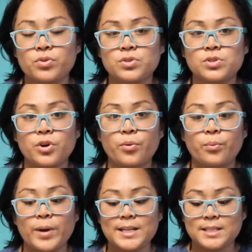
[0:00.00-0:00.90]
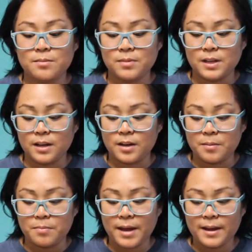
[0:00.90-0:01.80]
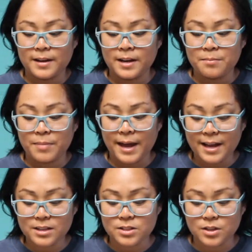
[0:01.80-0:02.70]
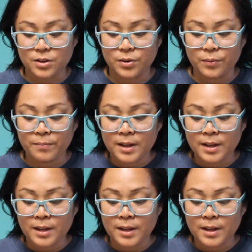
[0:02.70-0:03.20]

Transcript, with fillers: So when something comp compels you,